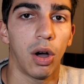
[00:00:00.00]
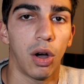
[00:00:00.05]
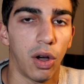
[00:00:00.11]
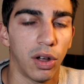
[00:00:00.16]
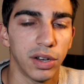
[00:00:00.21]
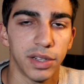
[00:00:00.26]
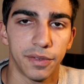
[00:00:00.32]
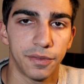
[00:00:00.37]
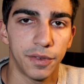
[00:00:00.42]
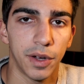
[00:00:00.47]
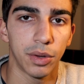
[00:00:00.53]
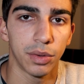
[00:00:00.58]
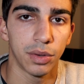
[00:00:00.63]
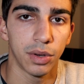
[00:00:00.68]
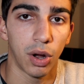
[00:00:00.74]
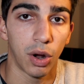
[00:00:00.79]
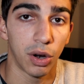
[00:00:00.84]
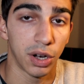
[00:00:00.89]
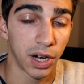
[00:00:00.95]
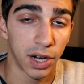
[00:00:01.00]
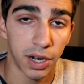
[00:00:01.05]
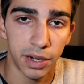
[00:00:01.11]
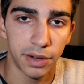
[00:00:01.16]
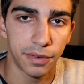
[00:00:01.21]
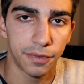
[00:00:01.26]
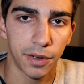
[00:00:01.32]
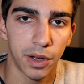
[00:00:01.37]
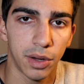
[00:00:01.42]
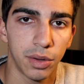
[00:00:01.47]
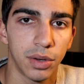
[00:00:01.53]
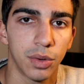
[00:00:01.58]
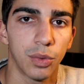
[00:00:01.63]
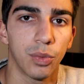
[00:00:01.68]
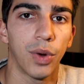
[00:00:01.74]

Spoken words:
on the phone, on her phone,